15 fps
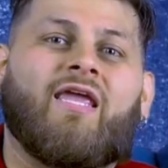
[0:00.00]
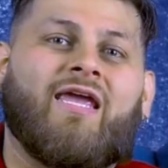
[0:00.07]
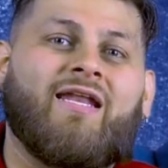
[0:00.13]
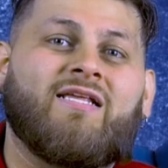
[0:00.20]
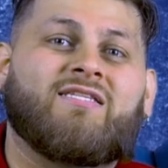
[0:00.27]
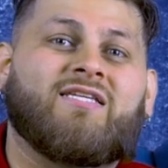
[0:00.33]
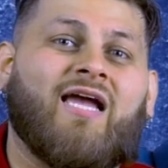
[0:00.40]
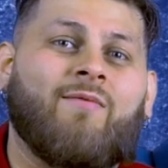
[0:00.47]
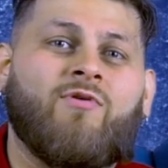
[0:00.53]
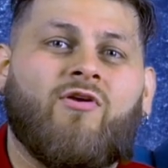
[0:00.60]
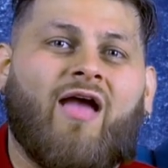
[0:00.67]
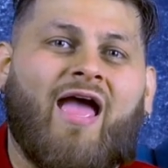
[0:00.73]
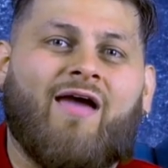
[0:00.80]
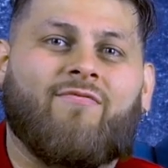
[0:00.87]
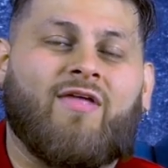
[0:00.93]
anytime you
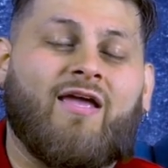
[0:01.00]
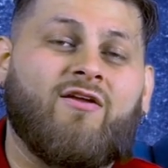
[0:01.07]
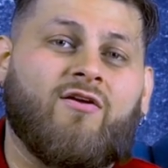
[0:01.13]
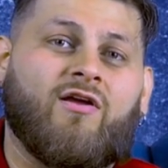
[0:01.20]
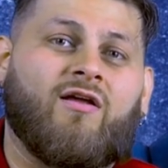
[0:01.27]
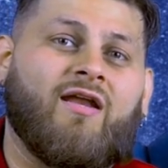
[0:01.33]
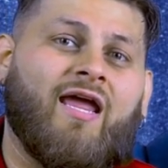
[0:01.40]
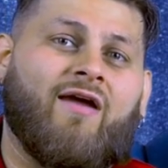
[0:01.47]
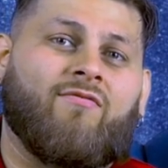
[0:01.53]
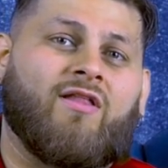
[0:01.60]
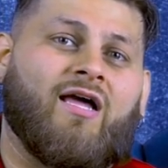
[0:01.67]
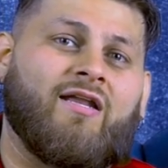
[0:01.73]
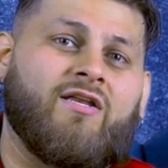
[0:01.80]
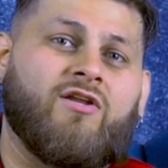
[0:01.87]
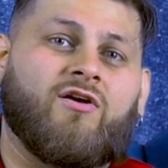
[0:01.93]
have that, you're gonna have a
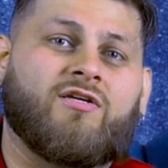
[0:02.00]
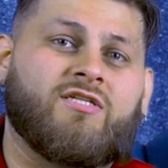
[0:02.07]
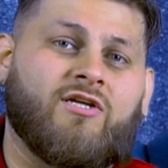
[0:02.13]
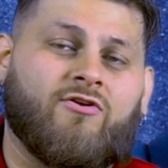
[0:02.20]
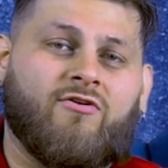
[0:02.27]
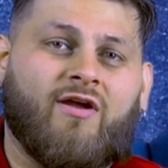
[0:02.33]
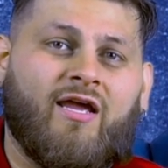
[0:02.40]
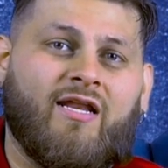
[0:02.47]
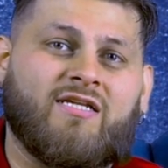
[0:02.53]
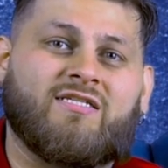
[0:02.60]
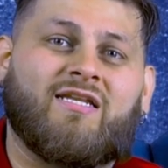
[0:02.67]
lot of nooks and crannies,